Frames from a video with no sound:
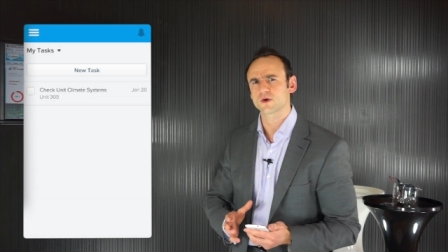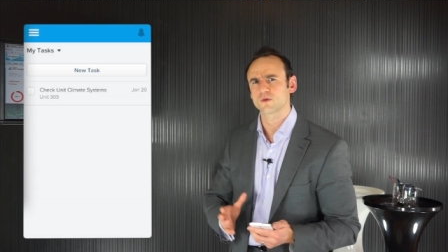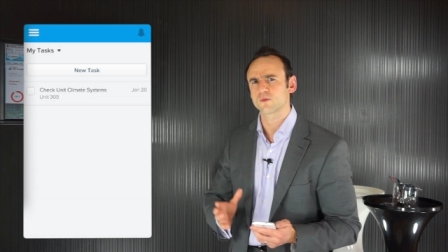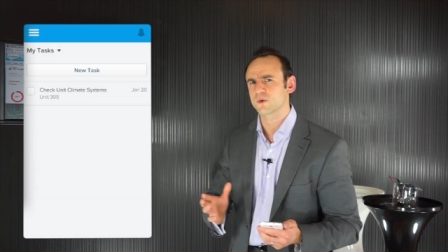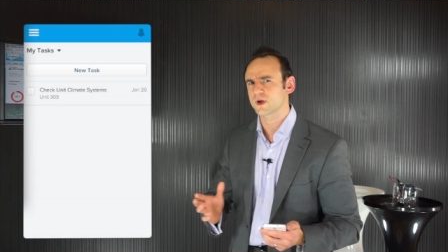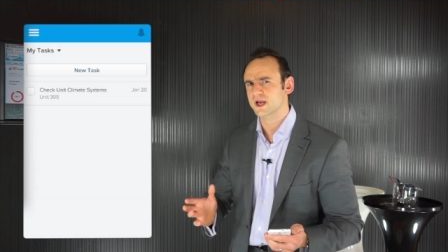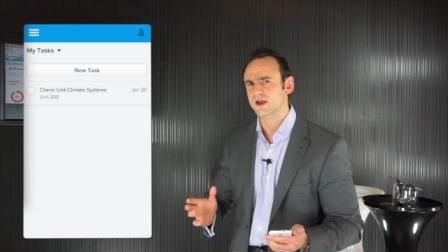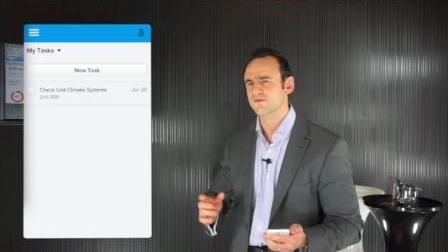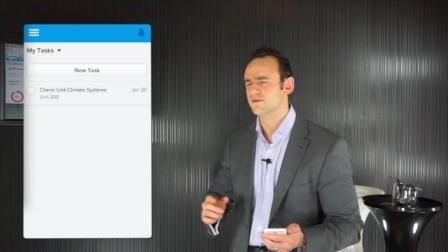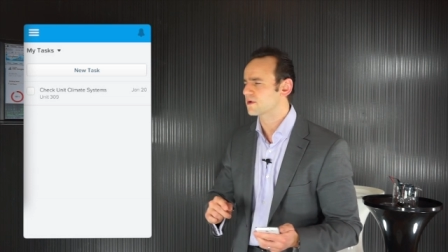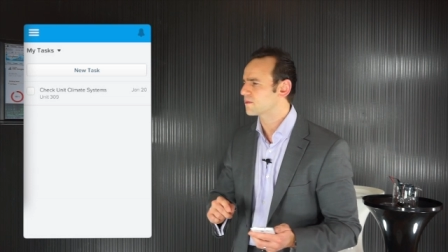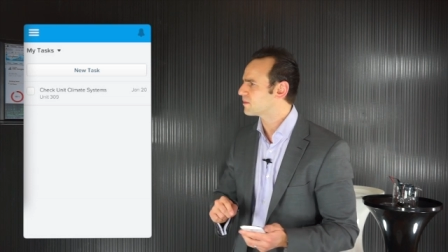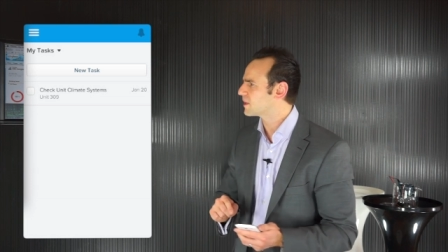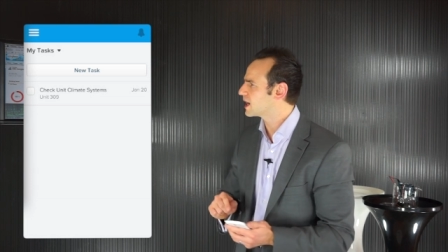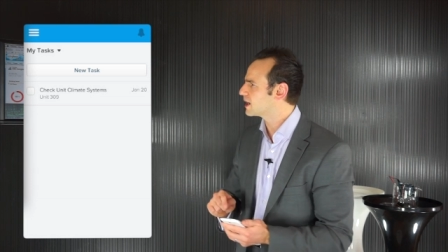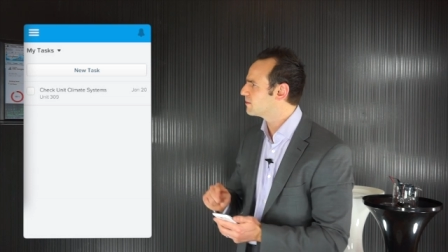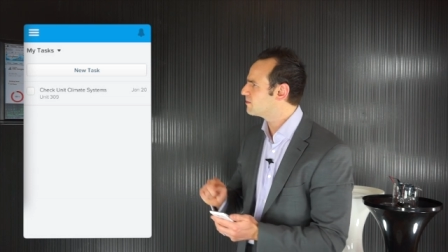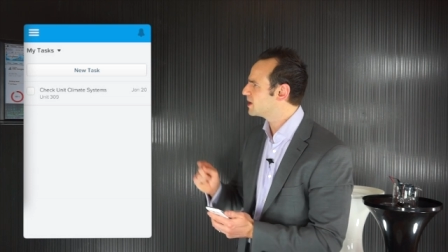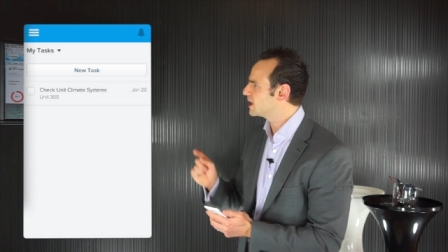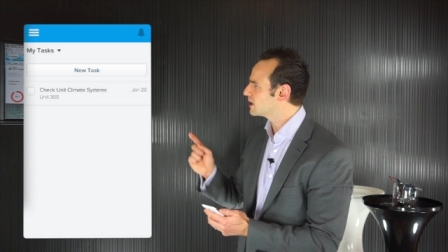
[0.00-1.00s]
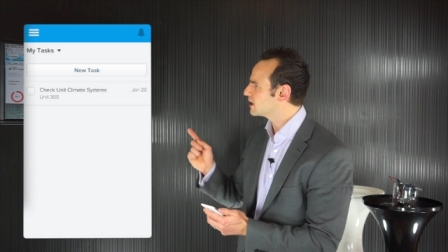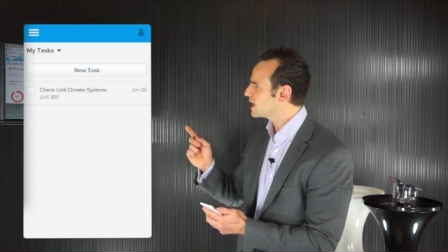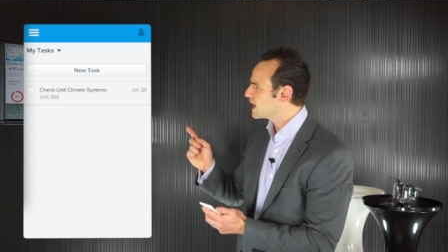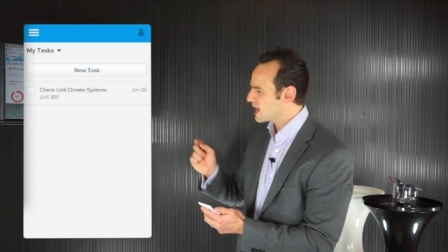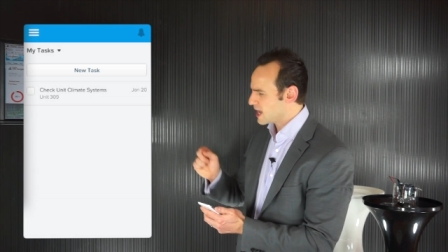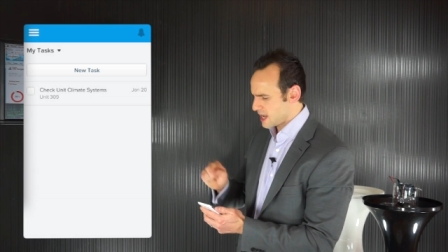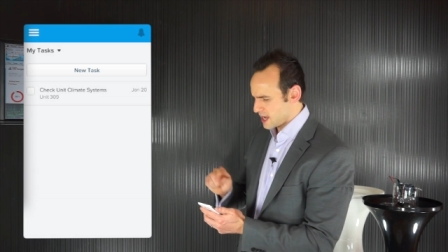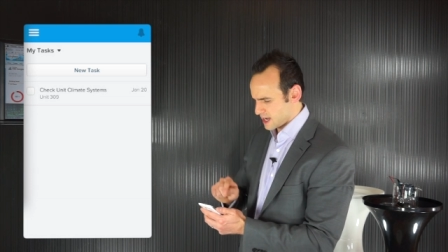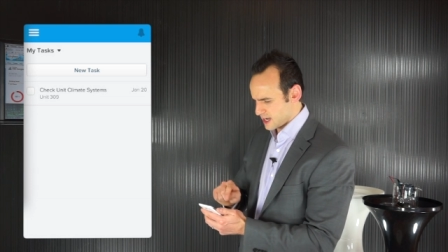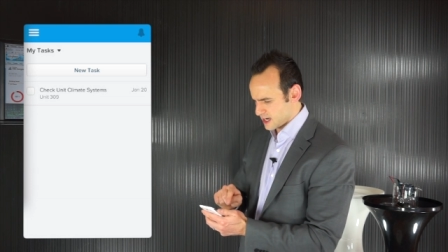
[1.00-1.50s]
or whatever it might have been,
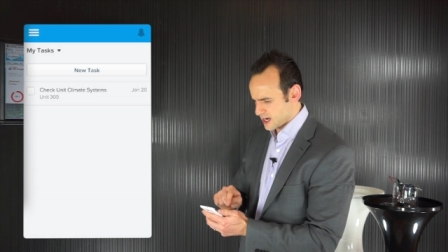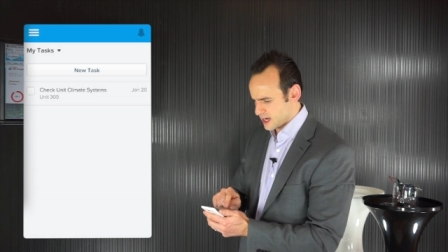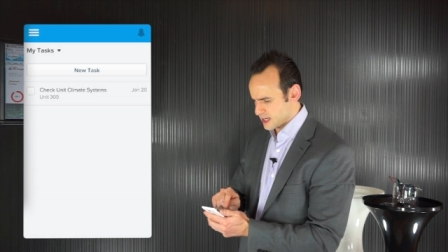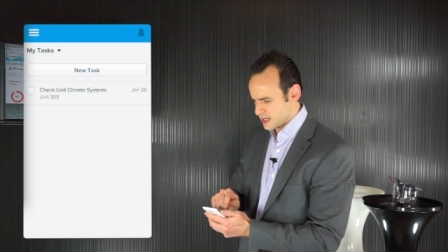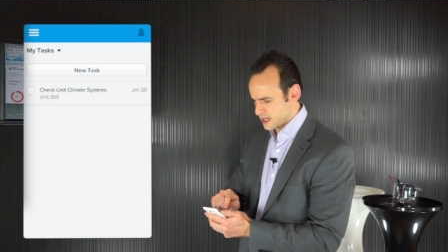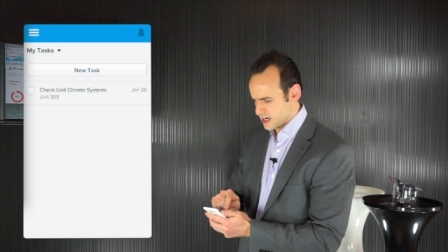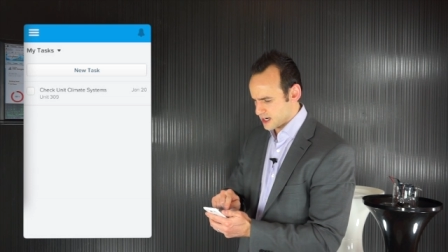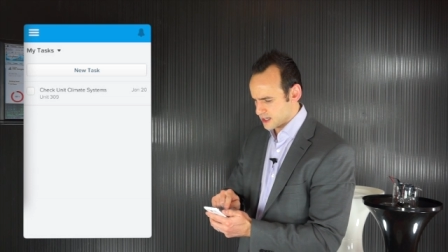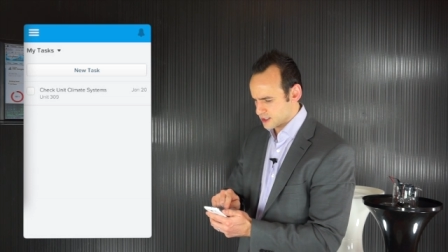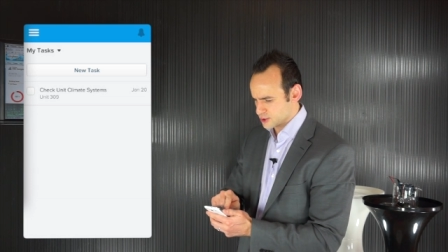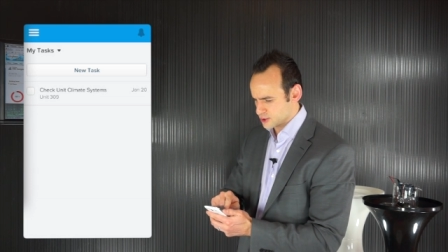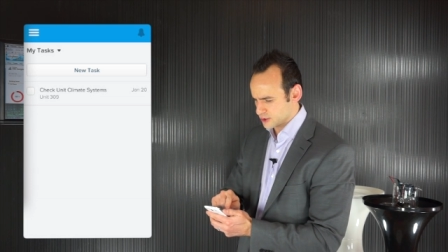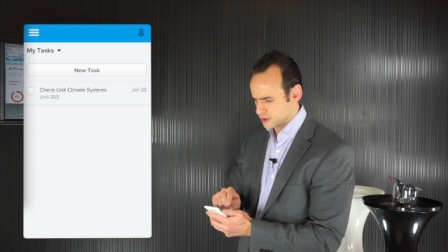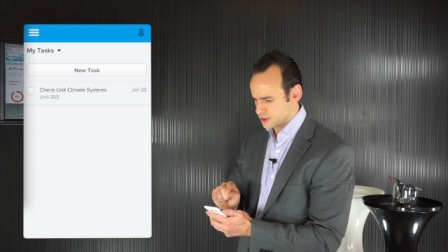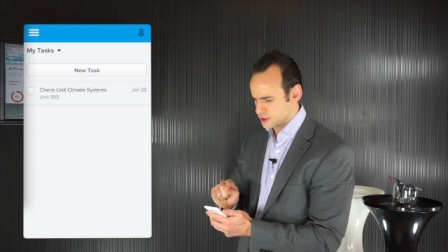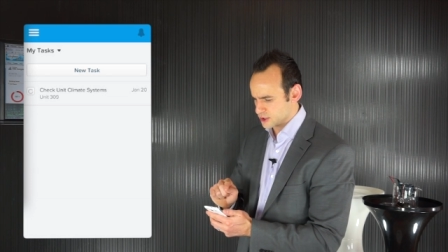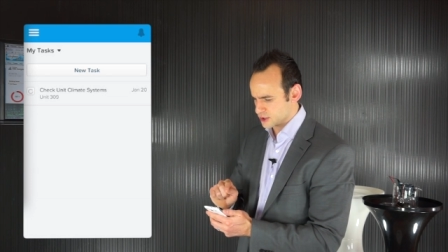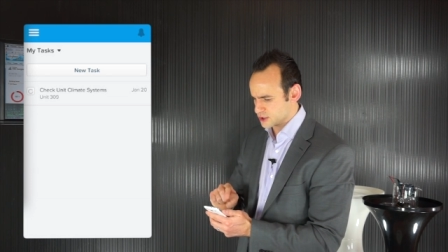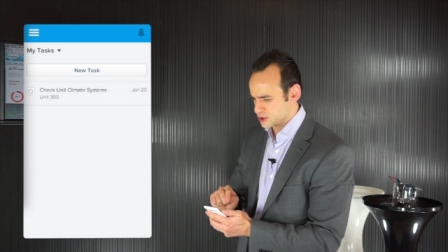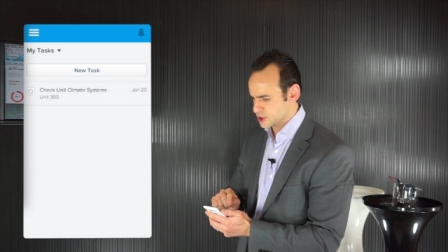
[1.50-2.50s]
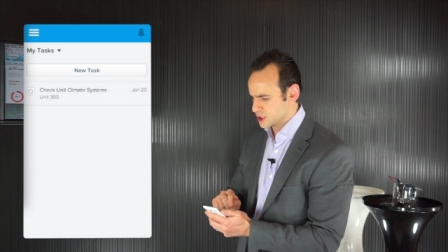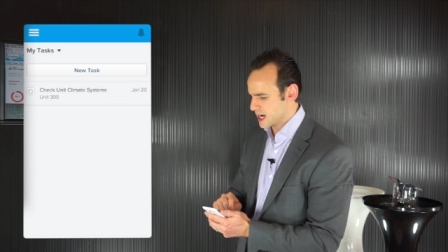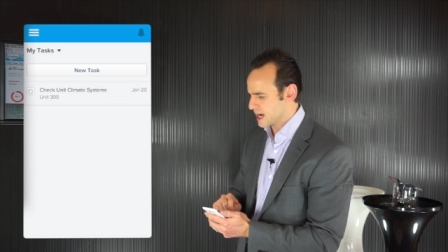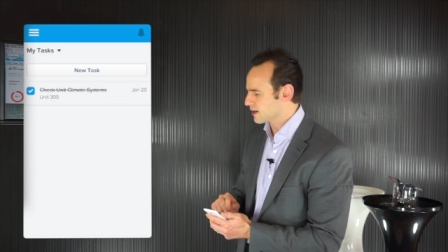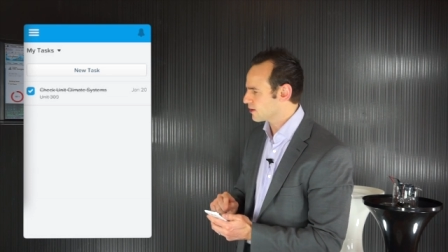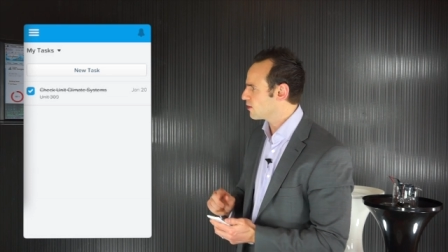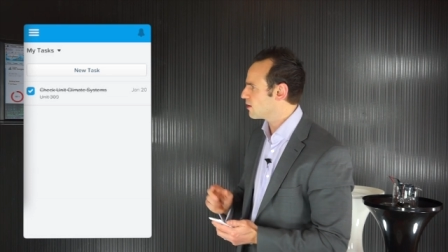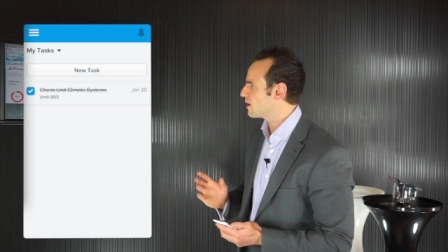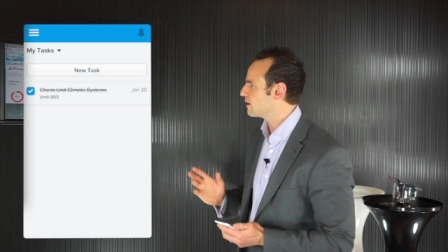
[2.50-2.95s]
and I can actually just check